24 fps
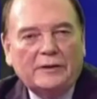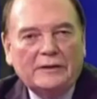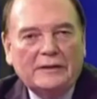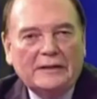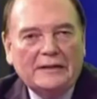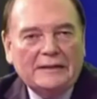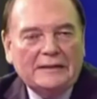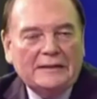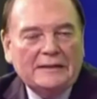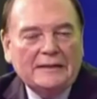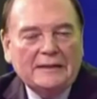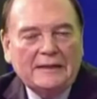
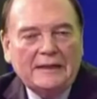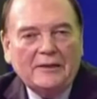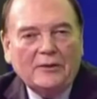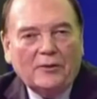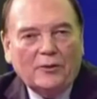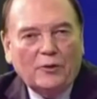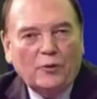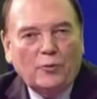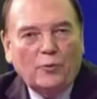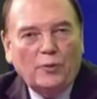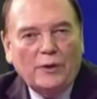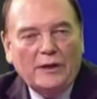D.C.
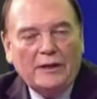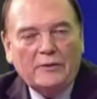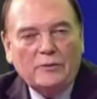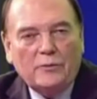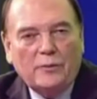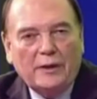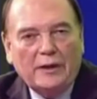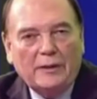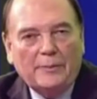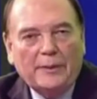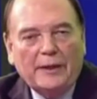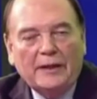on a week to
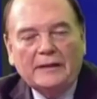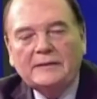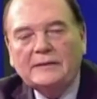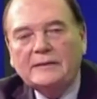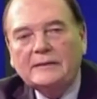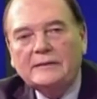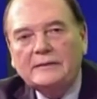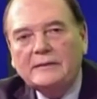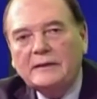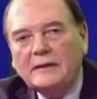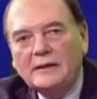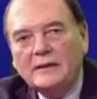week
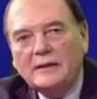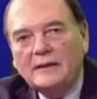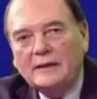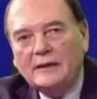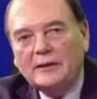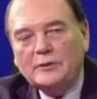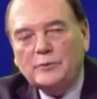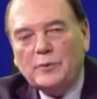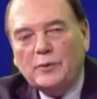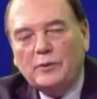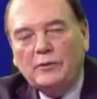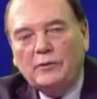basis
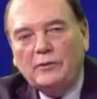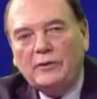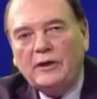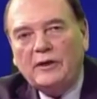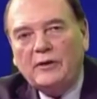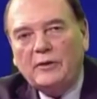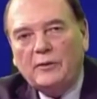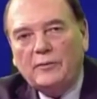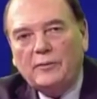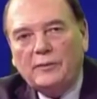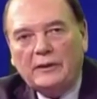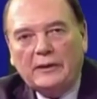as we're looking
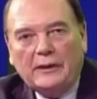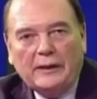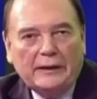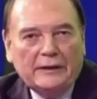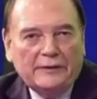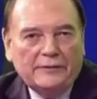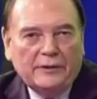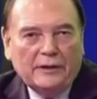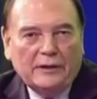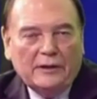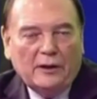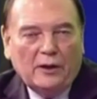around
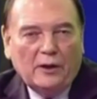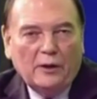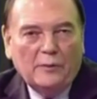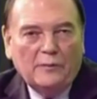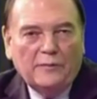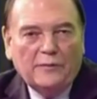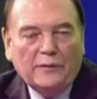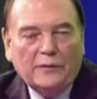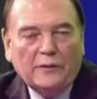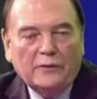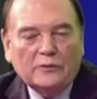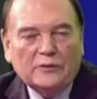the globe
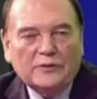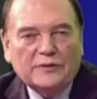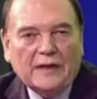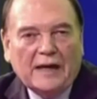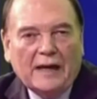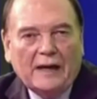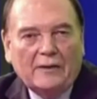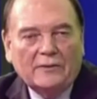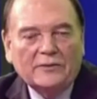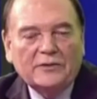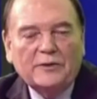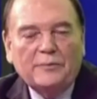for those
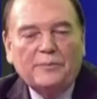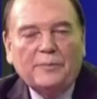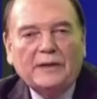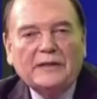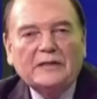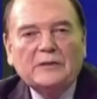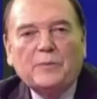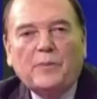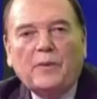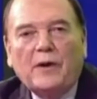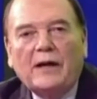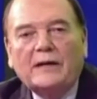thousand
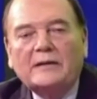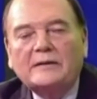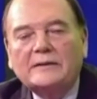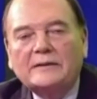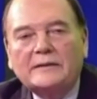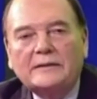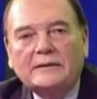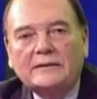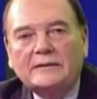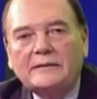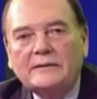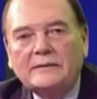best
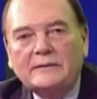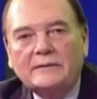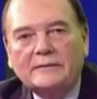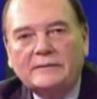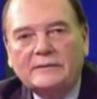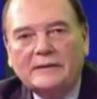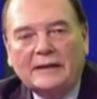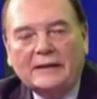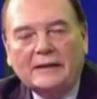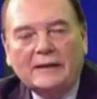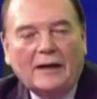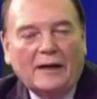practices,
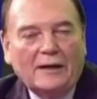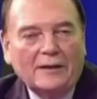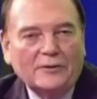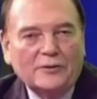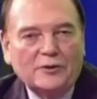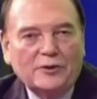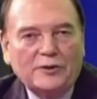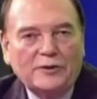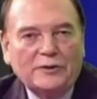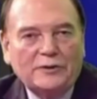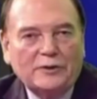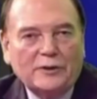
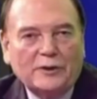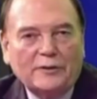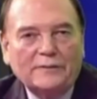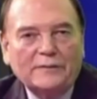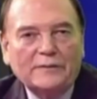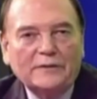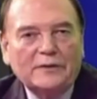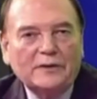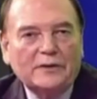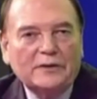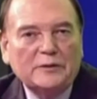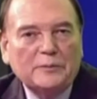technology,
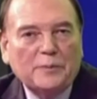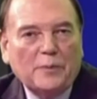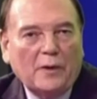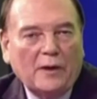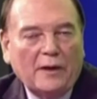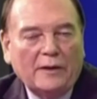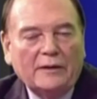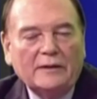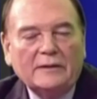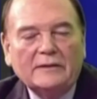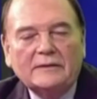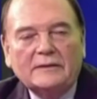services,
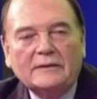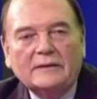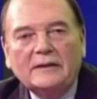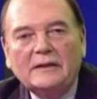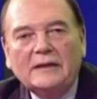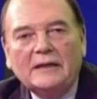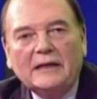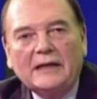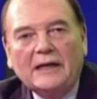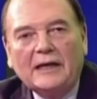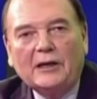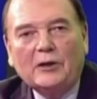products,
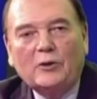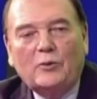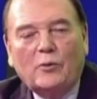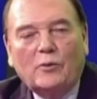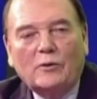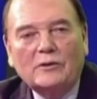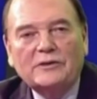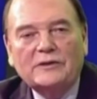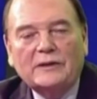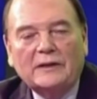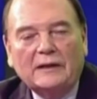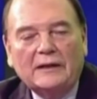and of
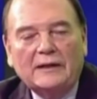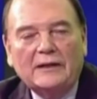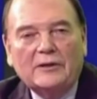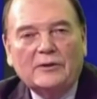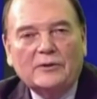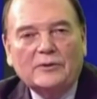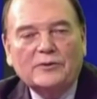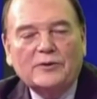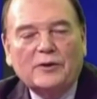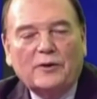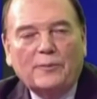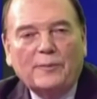course the
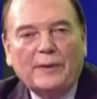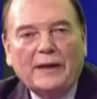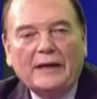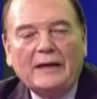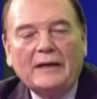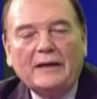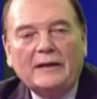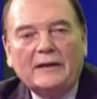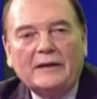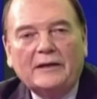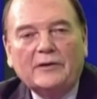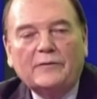leaders are
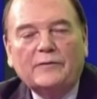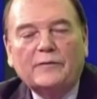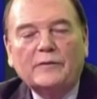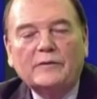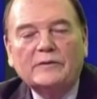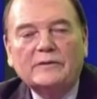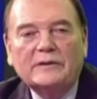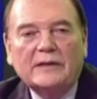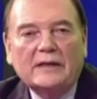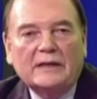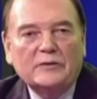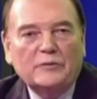making a
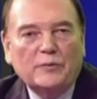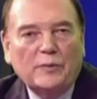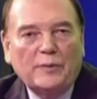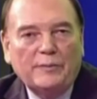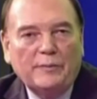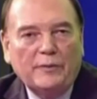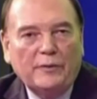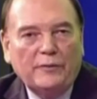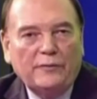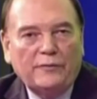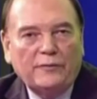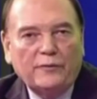difference as we
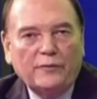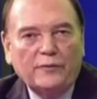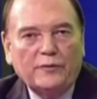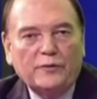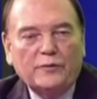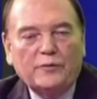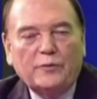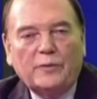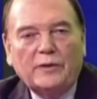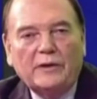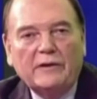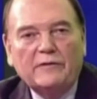move through the
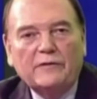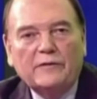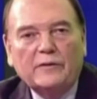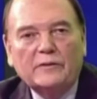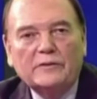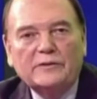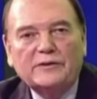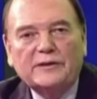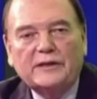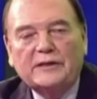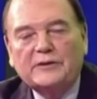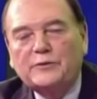21st
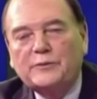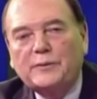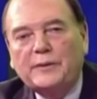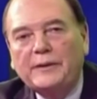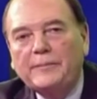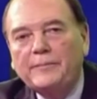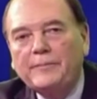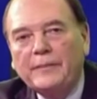century.